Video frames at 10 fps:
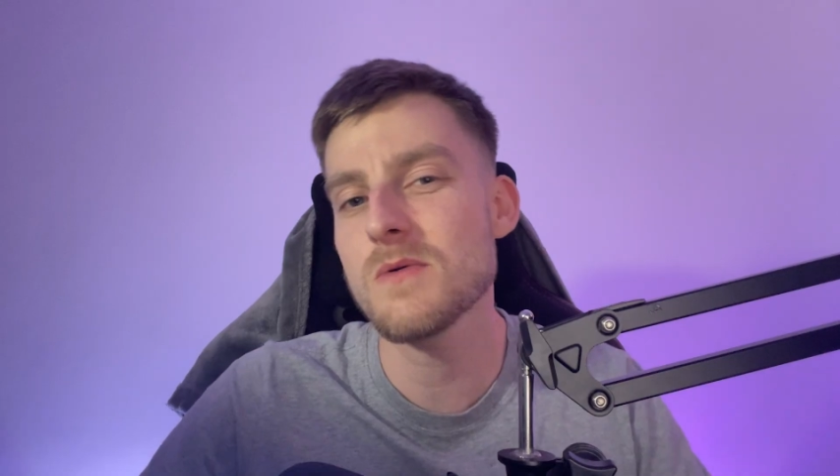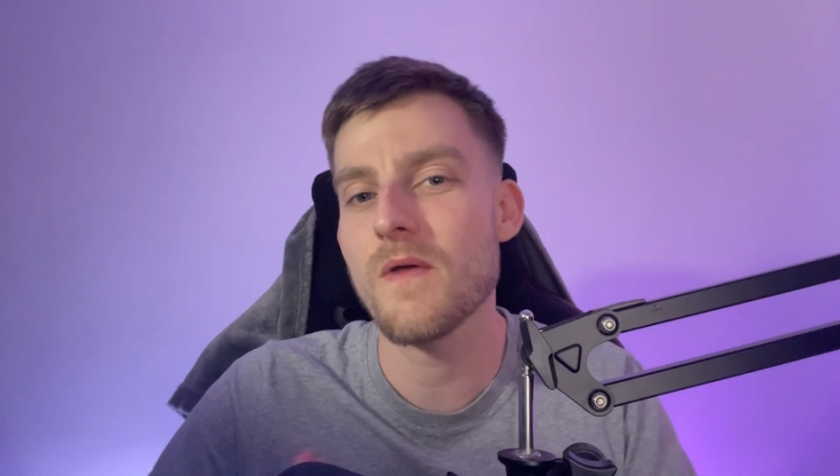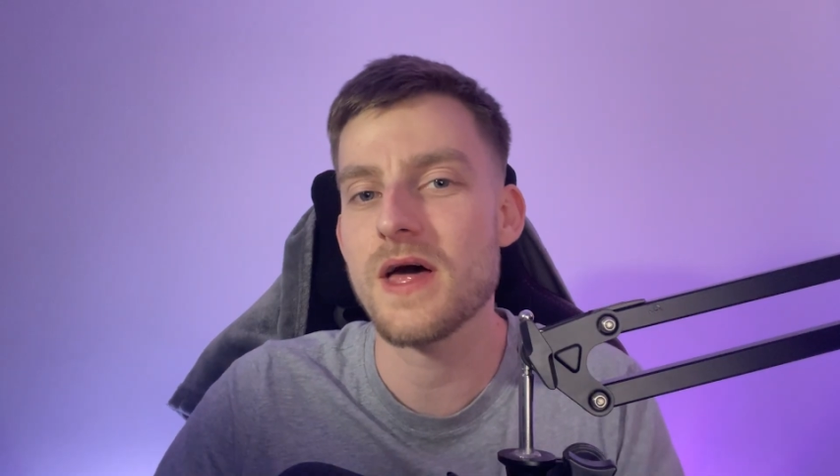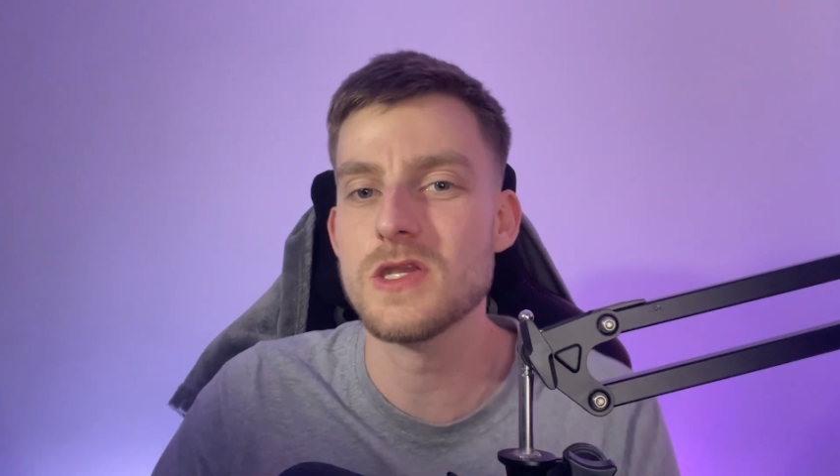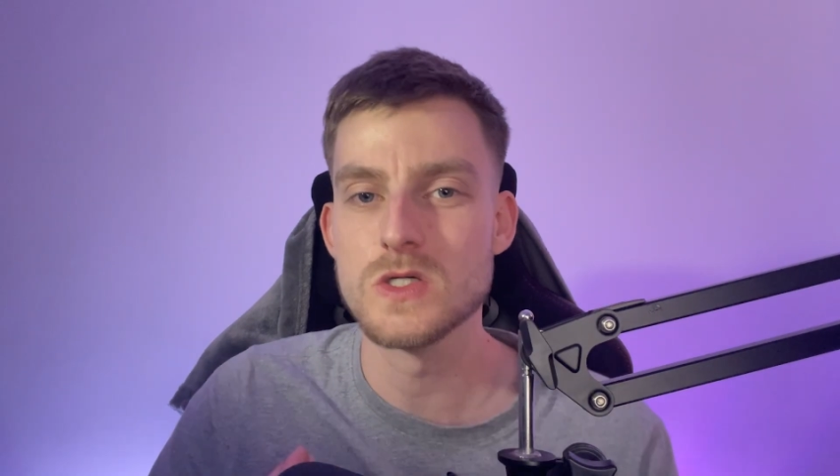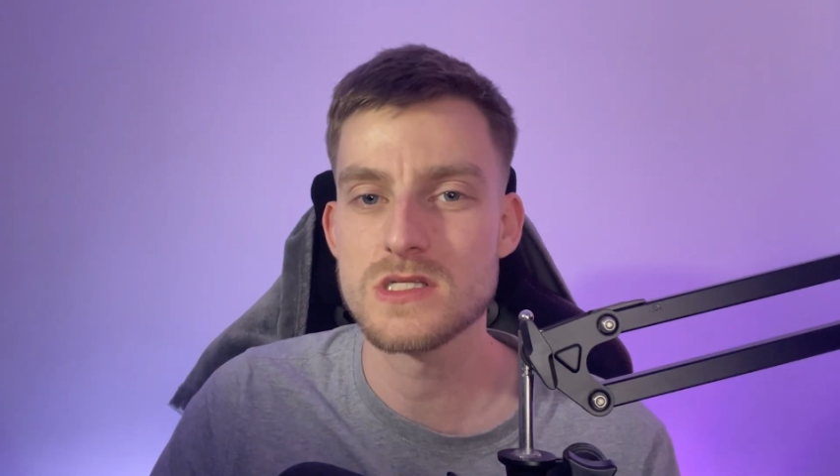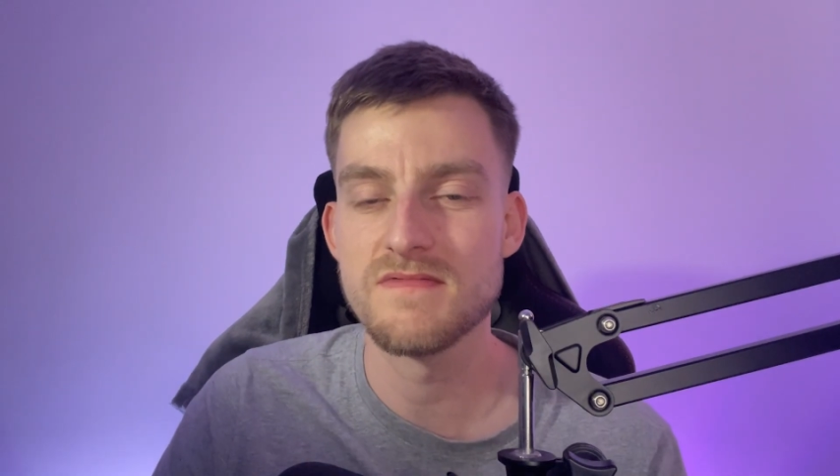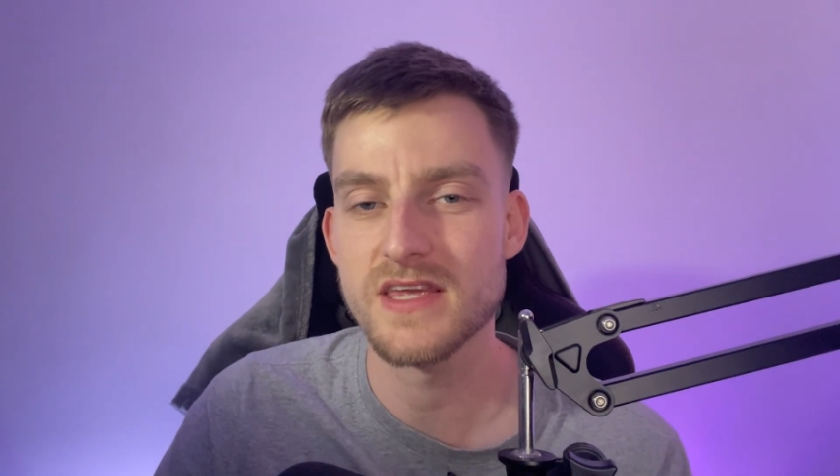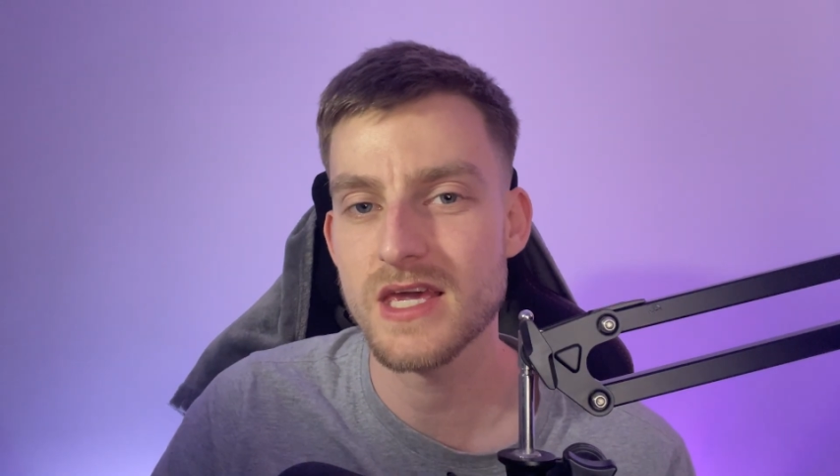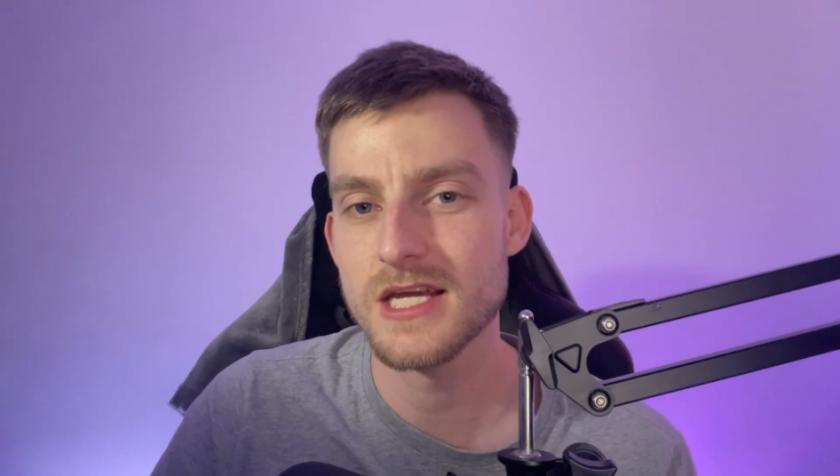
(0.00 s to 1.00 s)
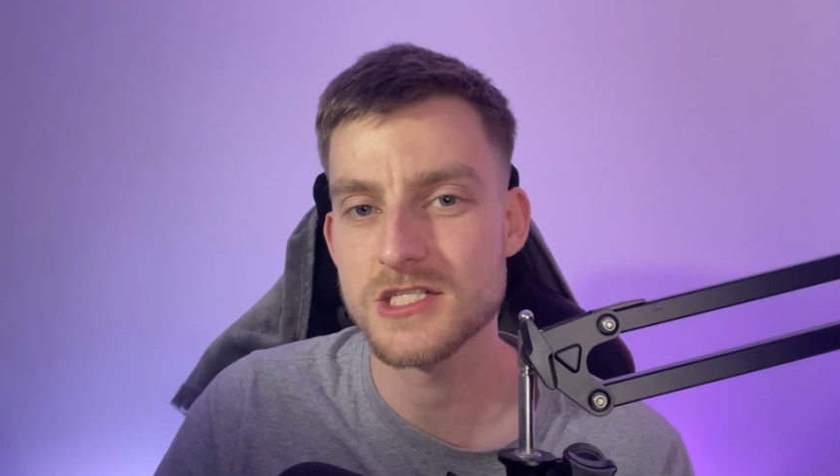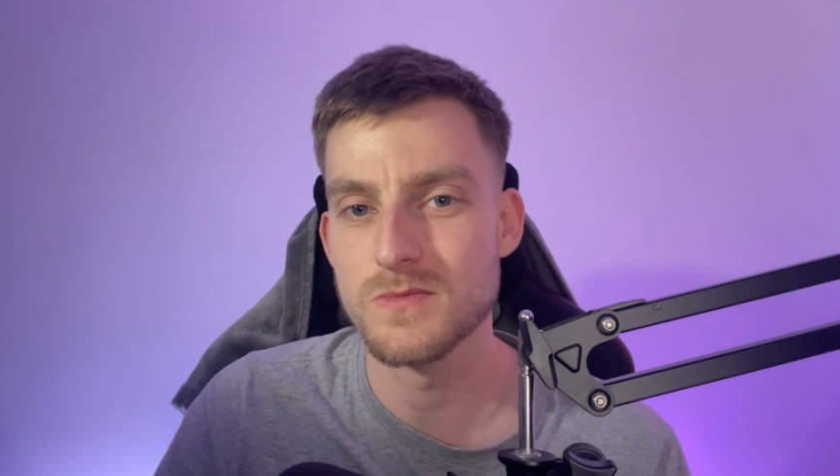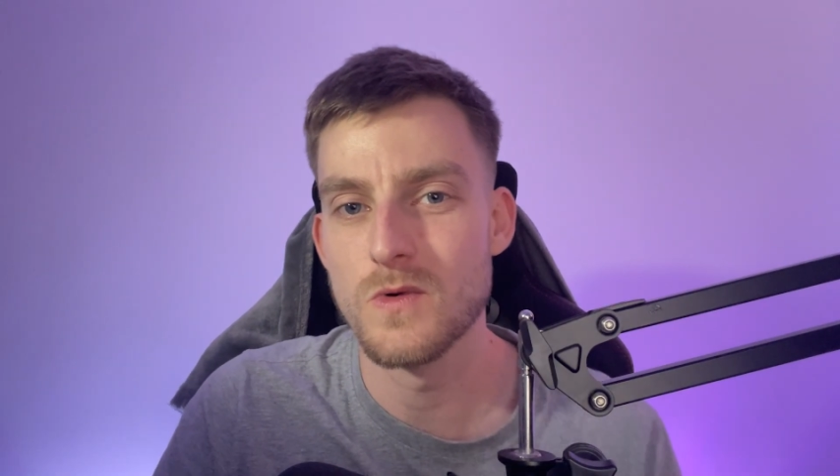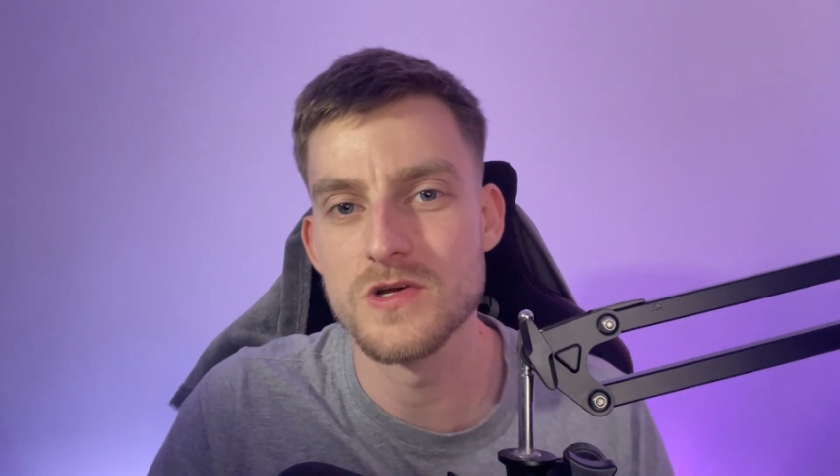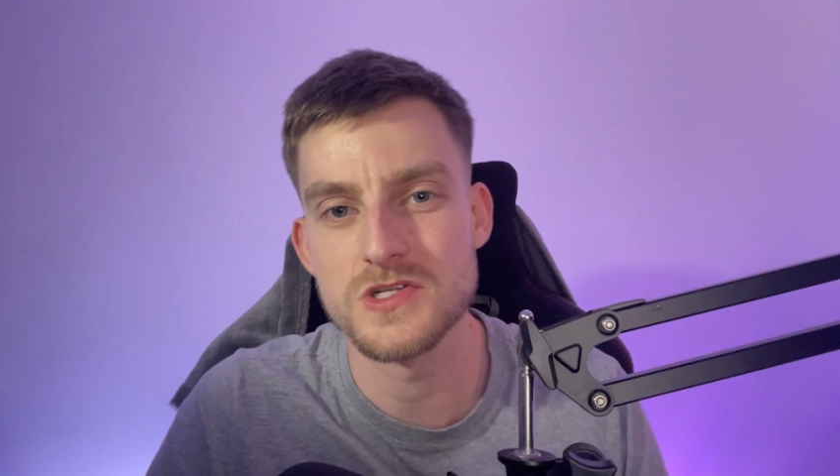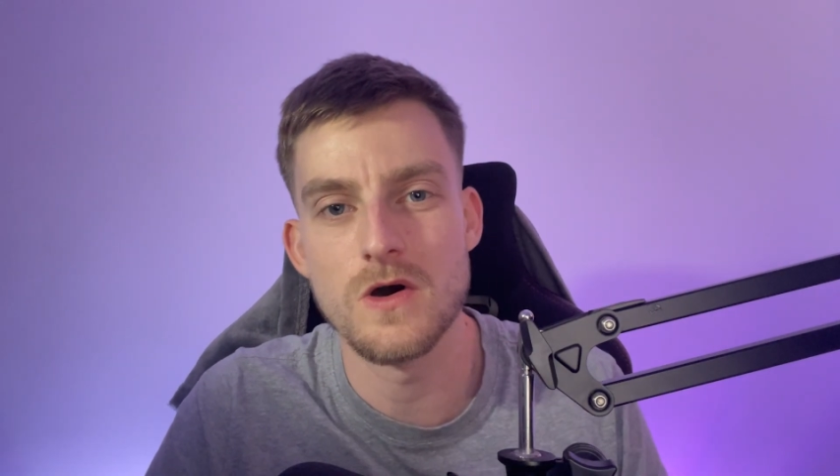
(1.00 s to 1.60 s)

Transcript: what that notification was,